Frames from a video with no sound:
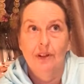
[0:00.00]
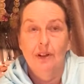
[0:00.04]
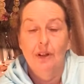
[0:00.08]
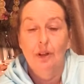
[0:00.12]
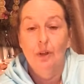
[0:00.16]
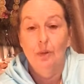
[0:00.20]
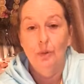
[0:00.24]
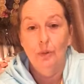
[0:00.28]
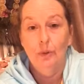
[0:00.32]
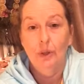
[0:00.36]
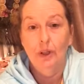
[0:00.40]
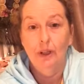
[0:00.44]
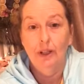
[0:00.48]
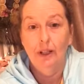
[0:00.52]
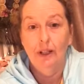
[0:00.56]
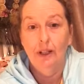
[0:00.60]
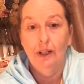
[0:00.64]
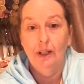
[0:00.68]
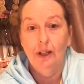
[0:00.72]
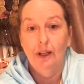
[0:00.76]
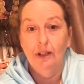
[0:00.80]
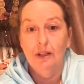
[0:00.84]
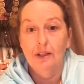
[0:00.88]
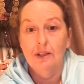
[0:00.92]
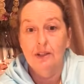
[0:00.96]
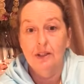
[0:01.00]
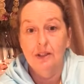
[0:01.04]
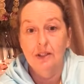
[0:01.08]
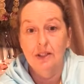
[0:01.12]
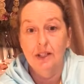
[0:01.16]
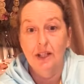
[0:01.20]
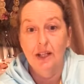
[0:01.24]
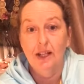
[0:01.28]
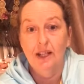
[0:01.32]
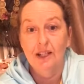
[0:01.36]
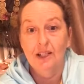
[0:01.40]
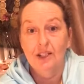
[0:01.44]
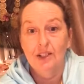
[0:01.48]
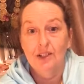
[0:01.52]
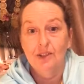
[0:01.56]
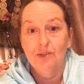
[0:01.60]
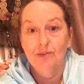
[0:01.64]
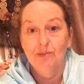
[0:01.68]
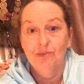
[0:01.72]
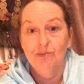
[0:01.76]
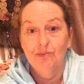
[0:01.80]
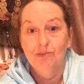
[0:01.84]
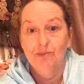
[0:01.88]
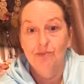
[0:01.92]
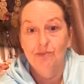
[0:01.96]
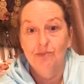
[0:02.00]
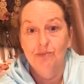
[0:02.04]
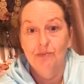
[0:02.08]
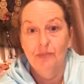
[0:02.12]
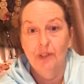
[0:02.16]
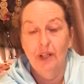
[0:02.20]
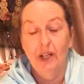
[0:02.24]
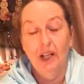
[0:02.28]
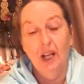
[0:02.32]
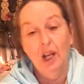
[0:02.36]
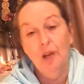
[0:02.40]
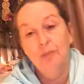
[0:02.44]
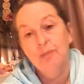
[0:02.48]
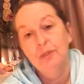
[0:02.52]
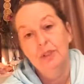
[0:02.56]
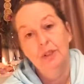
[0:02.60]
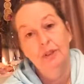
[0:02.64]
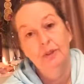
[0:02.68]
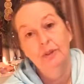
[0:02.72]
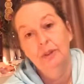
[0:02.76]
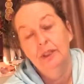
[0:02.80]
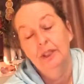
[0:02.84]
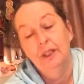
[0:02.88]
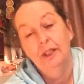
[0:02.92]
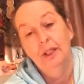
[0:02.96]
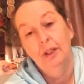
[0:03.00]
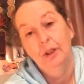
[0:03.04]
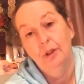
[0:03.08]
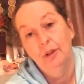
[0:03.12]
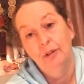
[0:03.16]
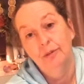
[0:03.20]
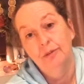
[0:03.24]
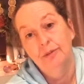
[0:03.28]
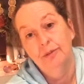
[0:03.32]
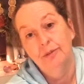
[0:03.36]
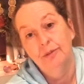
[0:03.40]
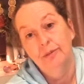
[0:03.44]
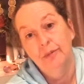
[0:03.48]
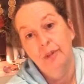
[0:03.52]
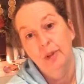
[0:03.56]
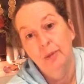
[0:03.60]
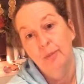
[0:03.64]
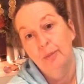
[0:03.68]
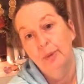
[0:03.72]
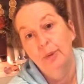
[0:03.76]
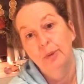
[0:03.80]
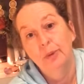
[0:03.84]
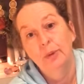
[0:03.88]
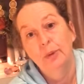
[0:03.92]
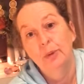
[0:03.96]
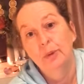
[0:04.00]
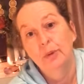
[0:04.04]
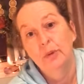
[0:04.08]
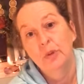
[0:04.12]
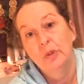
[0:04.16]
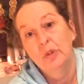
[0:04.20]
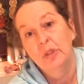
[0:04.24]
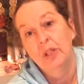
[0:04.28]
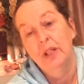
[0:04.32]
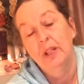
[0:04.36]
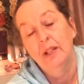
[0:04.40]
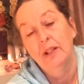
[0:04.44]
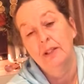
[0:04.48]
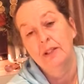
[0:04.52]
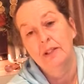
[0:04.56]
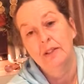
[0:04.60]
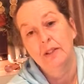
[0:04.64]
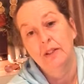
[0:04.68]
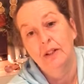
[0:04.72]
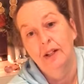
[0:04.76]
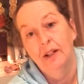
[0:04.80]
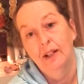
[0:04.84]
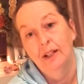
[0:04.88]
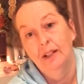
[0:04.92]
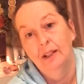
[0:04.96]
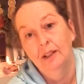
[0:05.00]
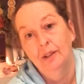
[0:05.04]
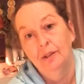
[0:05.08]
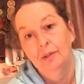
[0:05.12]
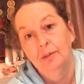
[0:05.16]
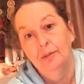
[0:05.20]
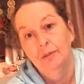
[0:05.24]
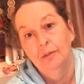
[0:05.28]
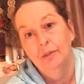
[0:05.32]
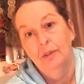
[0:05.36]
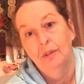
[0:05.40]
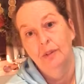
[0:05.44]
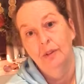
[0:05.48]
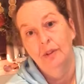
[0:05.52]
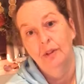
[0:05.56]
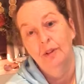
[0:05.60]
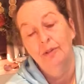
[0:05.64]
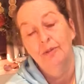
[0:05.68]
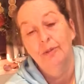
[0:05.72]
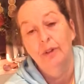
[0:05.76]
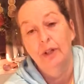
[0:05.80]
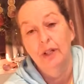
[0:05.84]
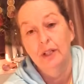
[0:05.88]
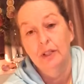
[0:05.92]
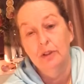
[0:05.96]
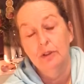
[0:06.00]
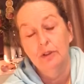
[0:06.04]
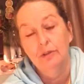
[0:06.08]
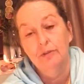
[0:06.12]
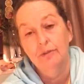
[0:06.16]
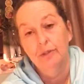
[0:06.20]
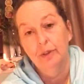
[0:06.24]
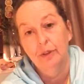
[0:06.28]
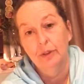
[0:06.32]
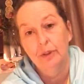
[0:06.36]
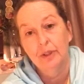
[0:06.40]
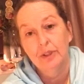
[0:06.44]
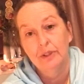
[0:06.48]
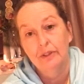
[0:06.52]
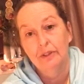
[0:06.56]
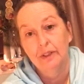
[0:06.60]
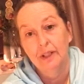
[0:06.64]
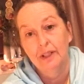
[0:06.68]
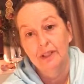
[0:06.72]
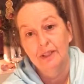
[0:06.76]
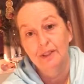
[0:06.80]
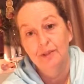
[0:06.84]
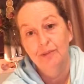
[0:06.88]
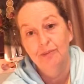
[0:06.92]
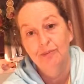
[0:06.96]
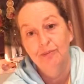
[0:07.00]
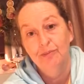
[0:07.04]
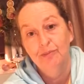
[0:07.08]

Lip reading: locally and to date, I absolutely love the boho chic style of White Dove Nurseries.